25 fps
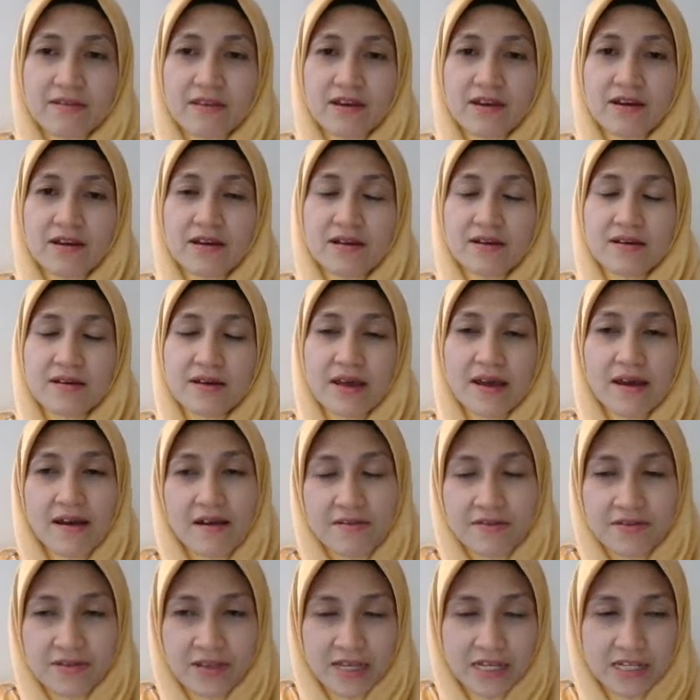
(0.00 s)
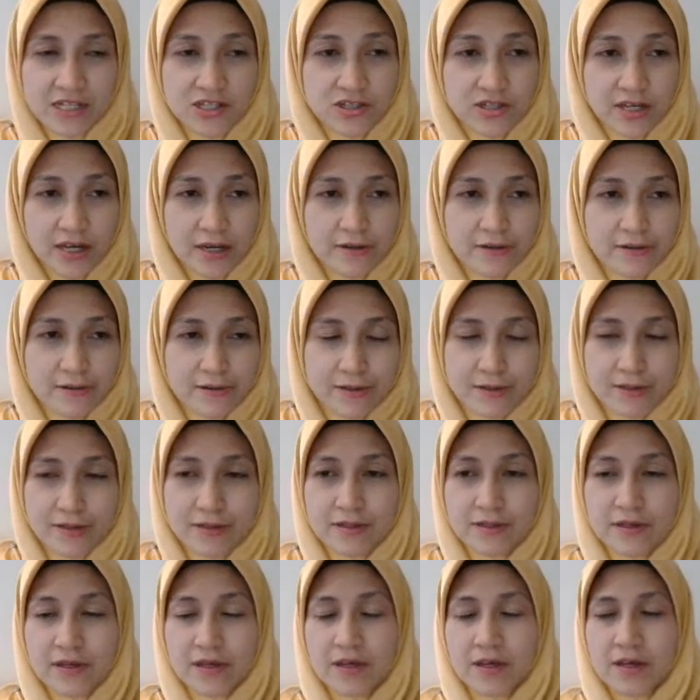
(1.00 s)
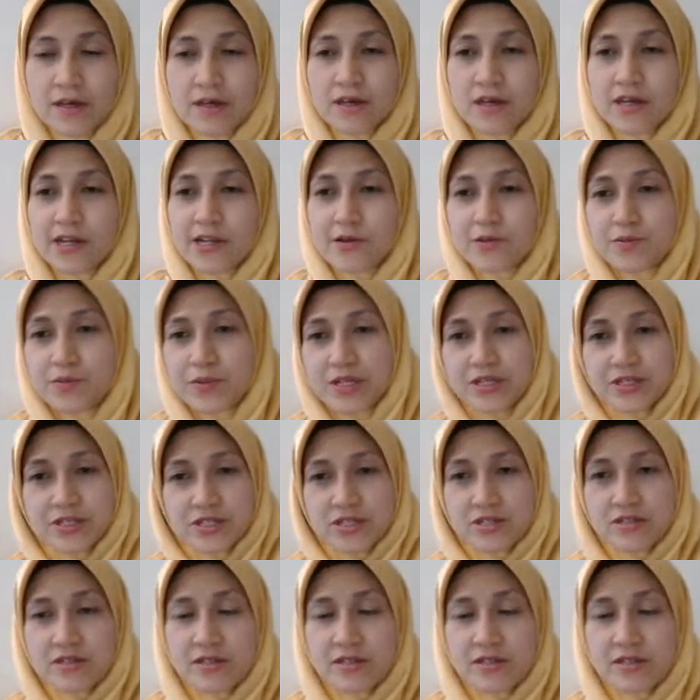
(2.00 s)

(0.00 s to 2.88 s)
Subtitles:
their health in general, in which